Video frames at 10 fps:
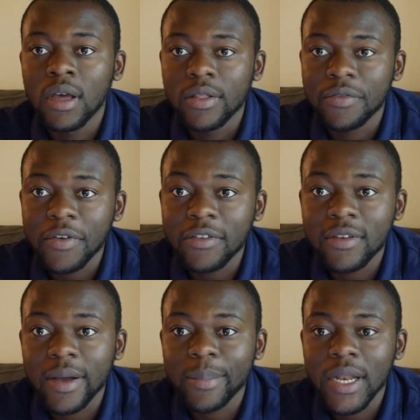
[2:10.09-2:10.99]
The first
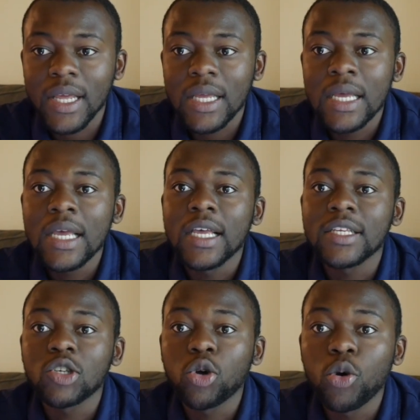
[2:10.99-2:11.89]
company
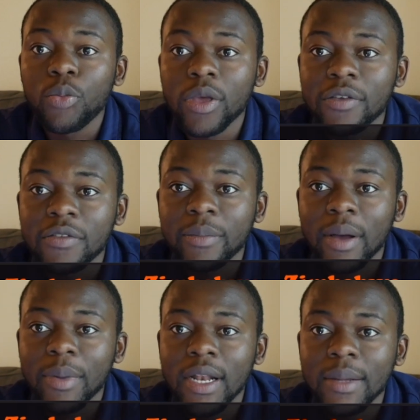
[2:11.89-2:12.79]
is Cumii
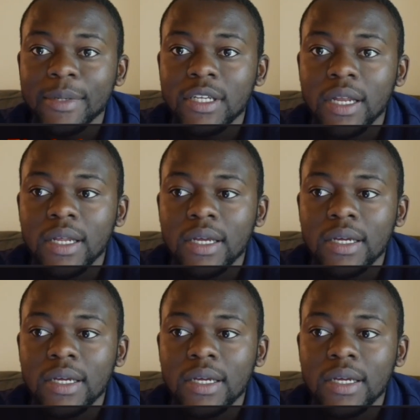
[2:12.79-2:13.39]
Zimbabwe Limited.